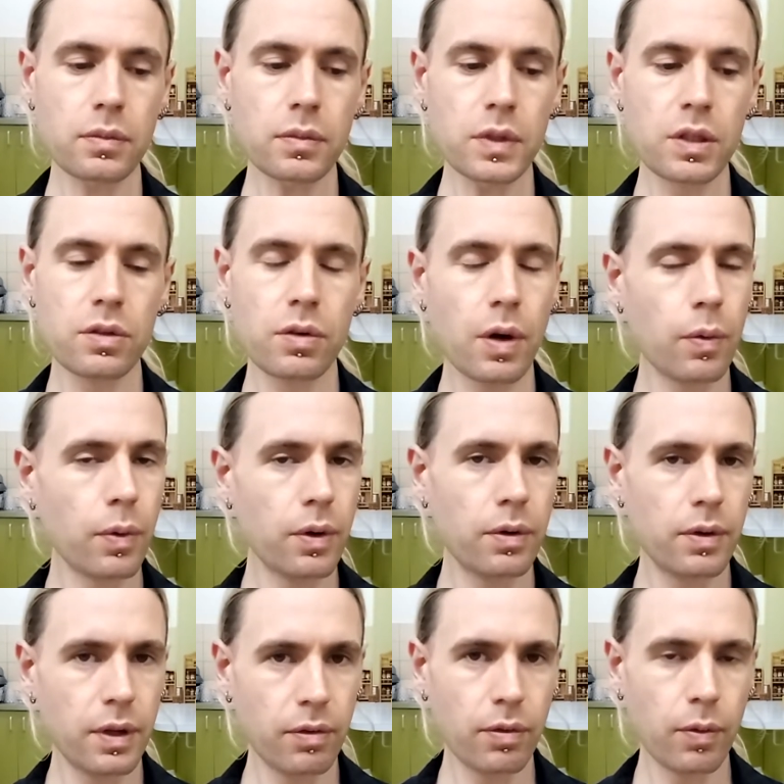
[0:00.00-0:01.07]
So I won't
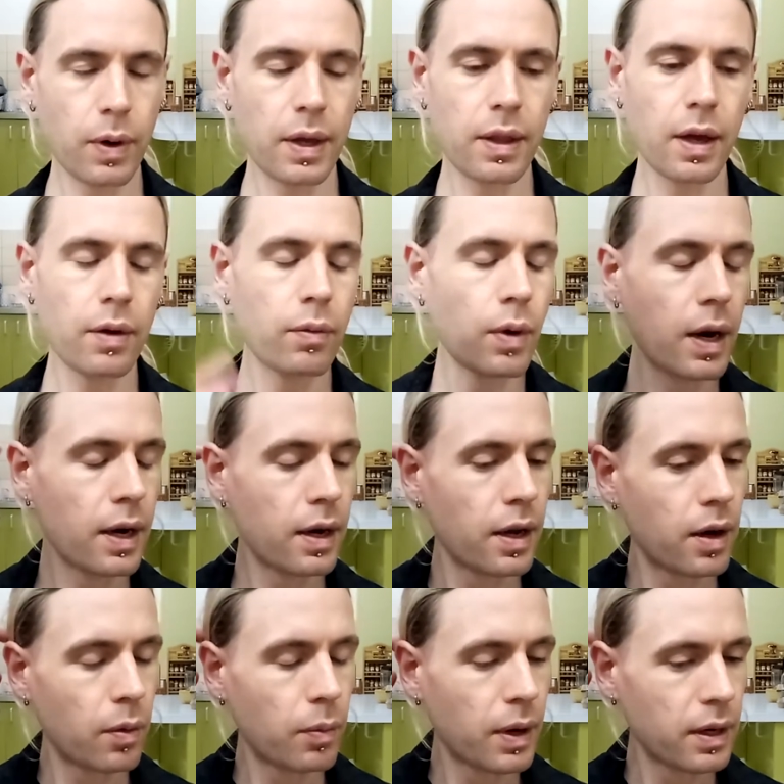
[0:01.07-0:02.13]
give away that right
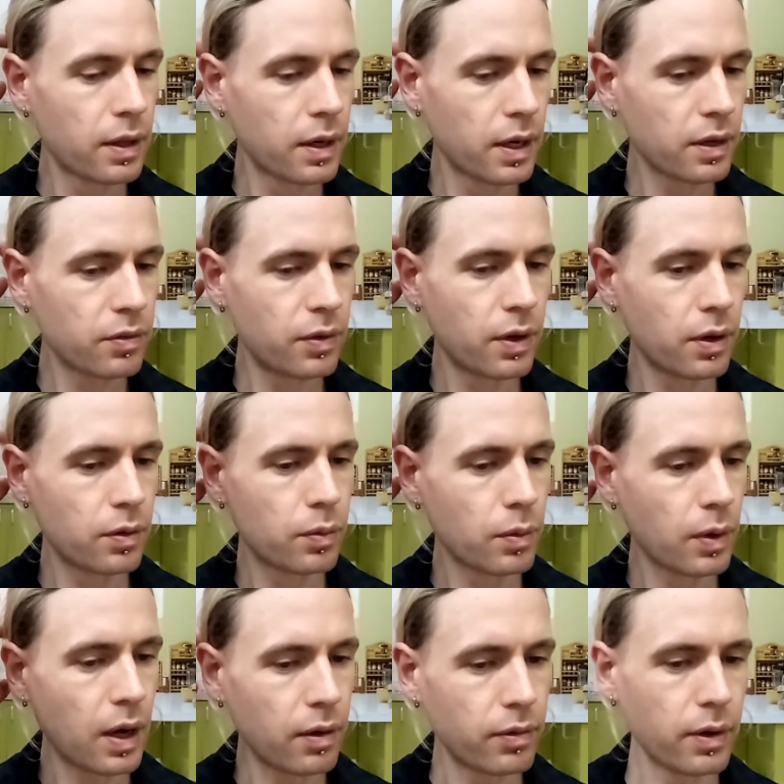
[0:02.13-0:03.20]
now, but the next videos will
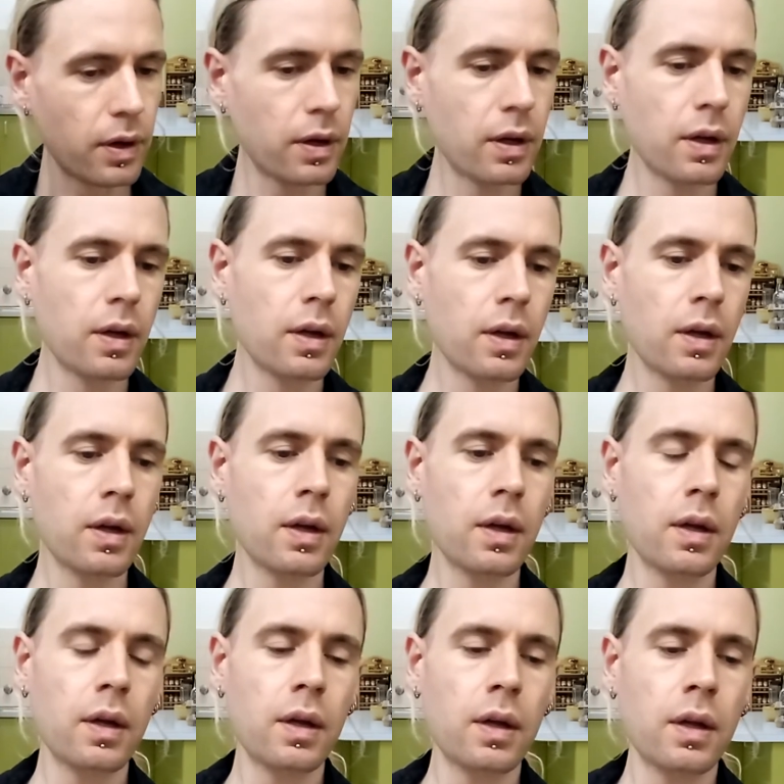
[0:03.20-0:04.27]
cover
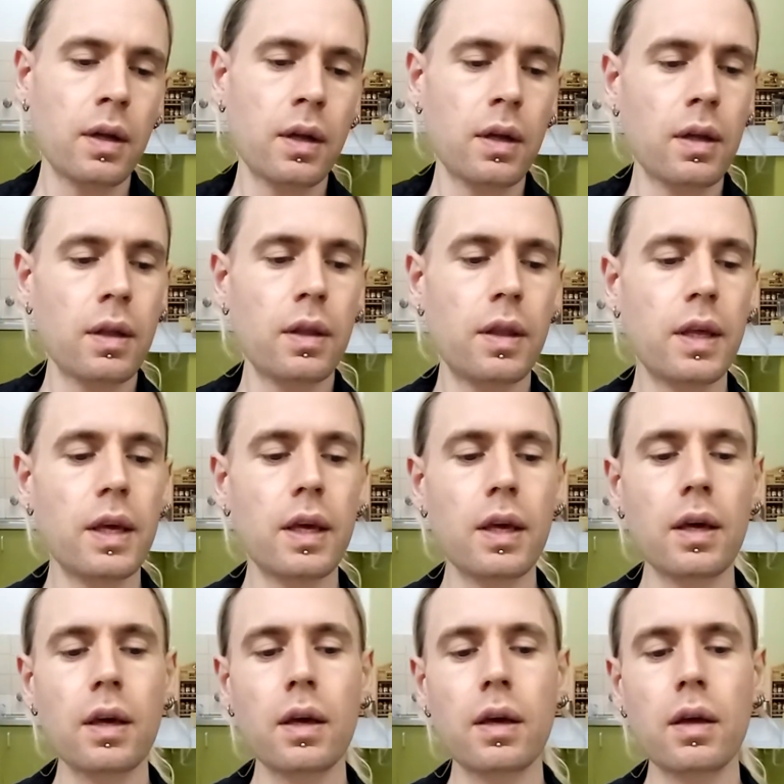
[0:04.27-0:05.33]

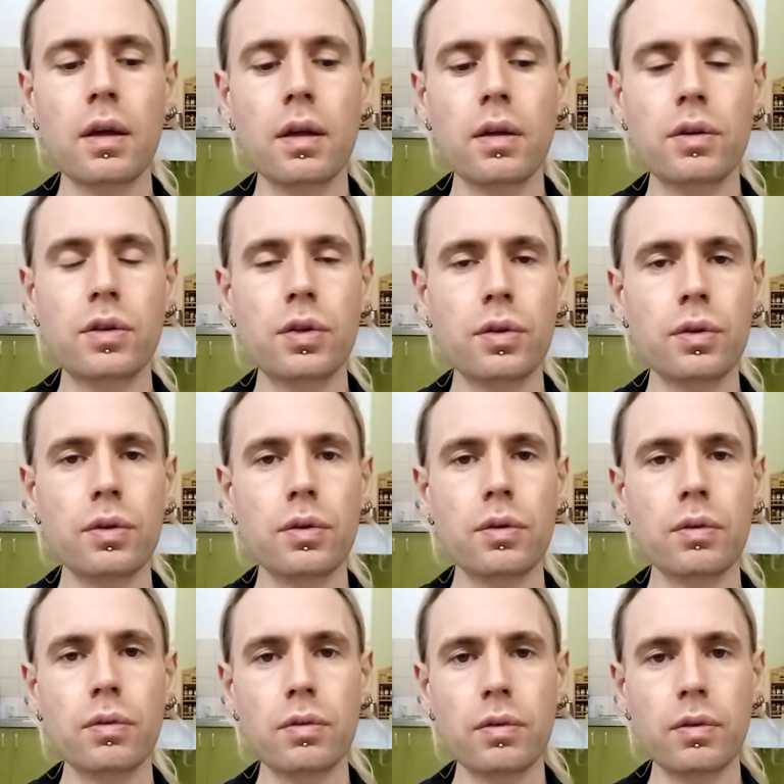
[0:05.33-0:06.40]
the
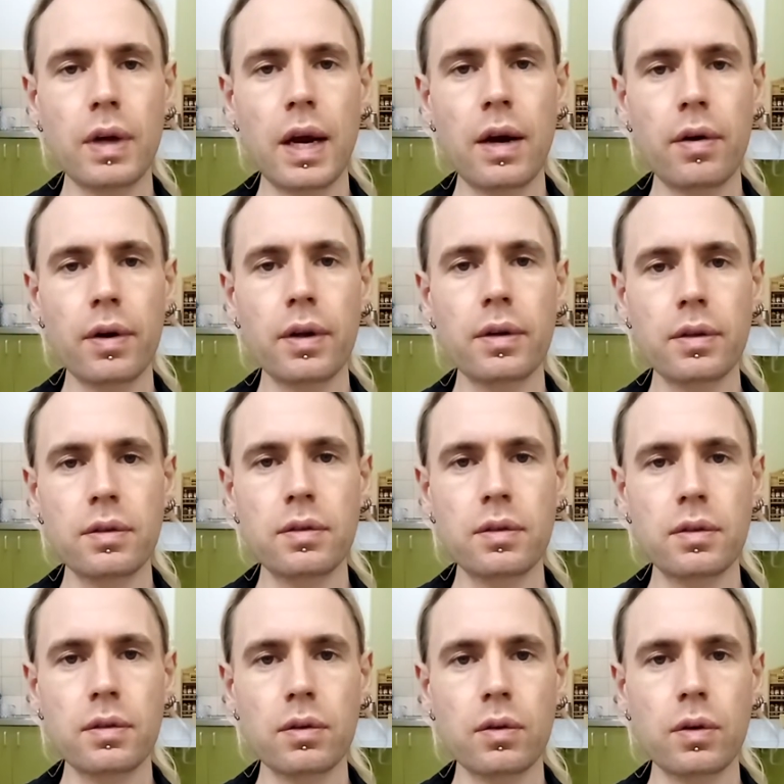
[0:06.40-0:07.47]
2
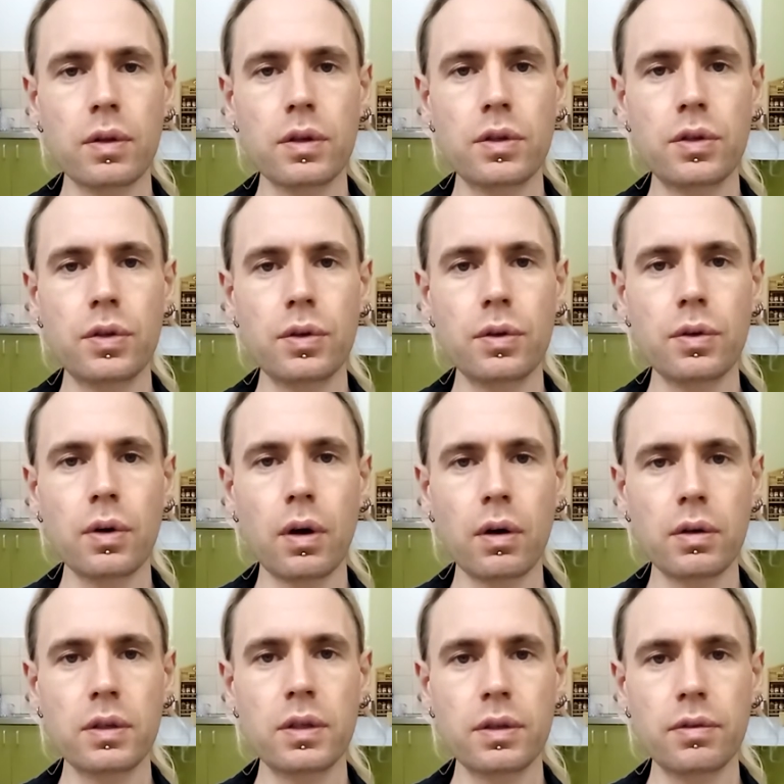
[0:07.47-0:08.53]
areas or the 2
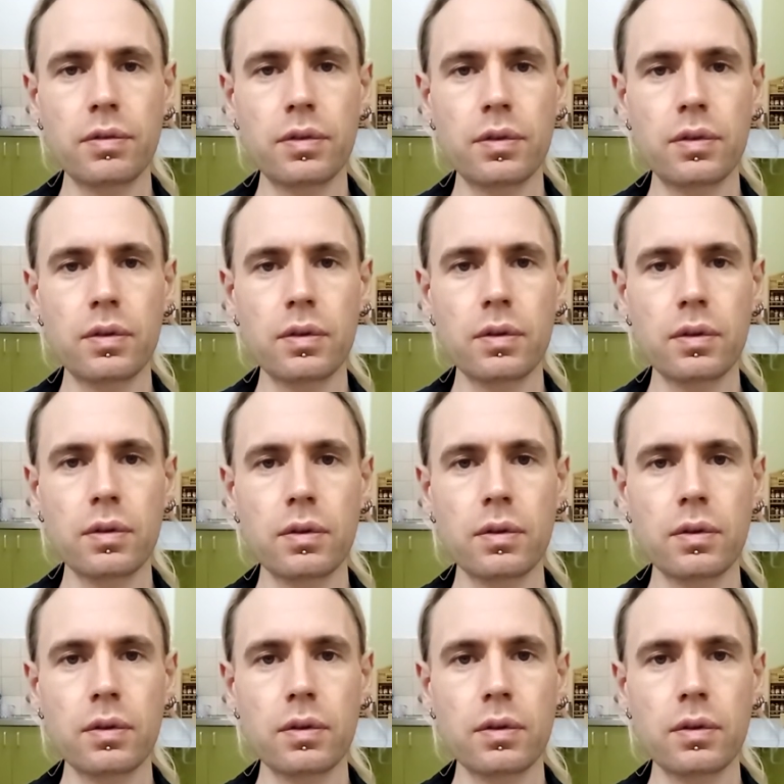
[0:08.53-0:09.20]
octaves